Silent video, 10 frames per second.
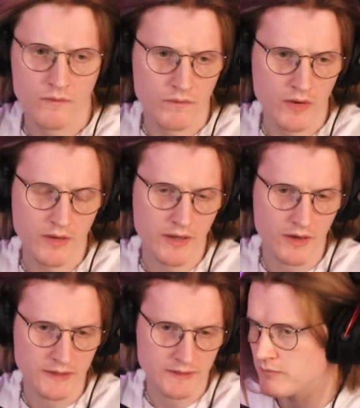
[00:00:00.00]
Okay,
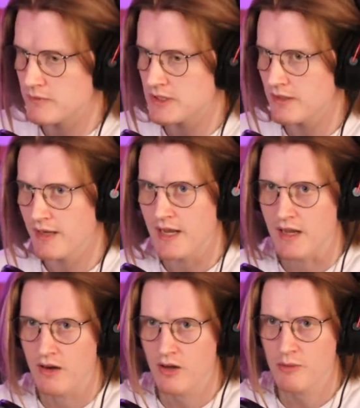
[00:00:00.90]
guys. So
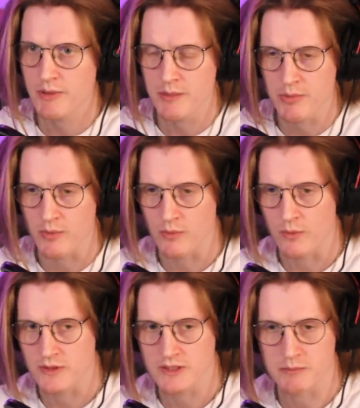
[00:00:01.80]
yeah, a lot of people
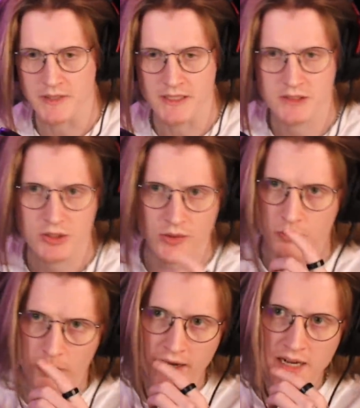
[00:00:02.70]
wanted me to
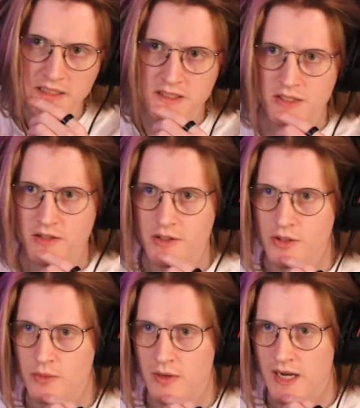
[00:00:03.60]
react to the
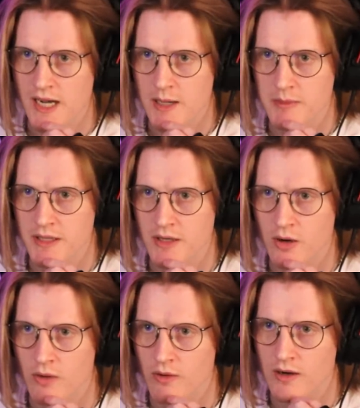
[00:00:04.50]
new Harmony and
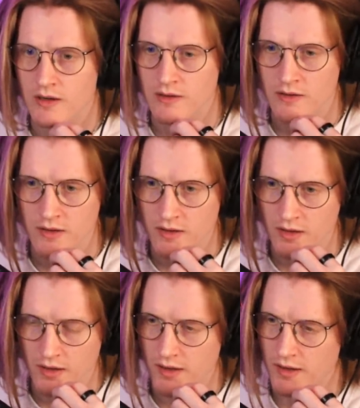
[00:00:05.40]
Horror
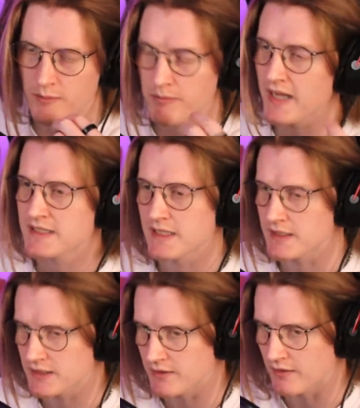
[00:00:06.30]

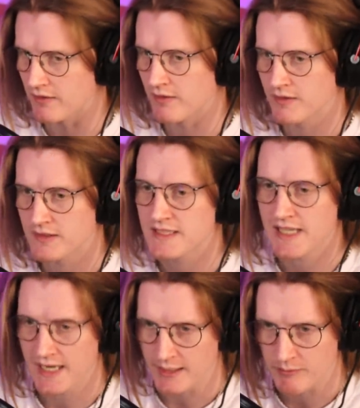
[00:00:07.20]
Battington
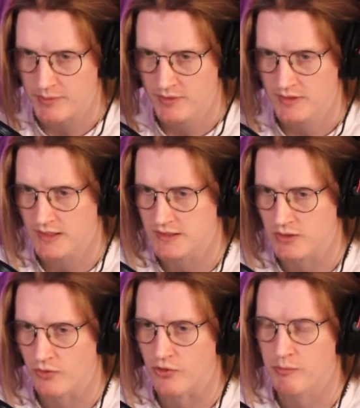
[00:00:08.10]
tape. It's
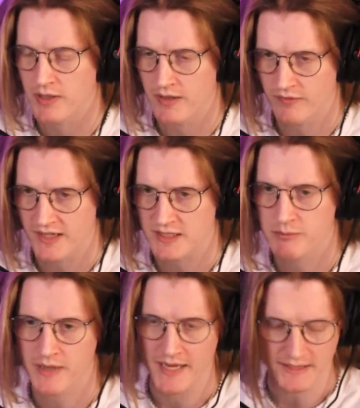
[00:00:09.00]
called The Perfect
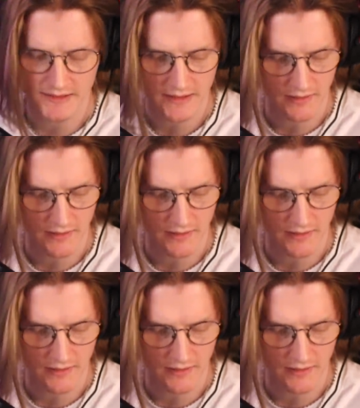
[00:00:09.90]
Pet.